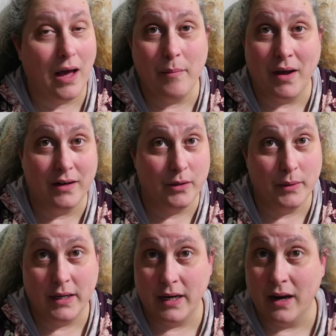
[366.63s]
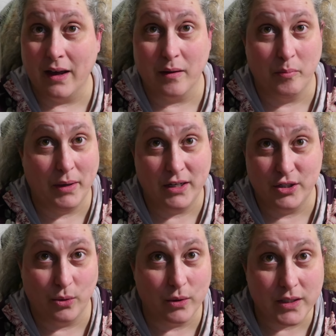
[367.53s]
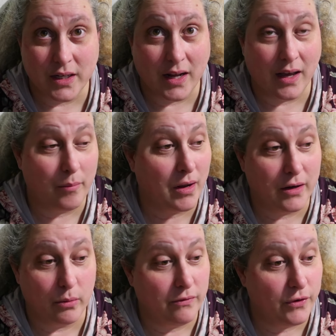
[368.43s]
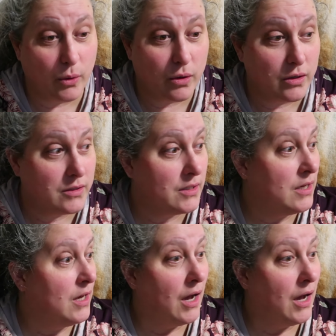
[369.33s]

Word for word: I'm not doing any like big chores today. I'm not doing floors.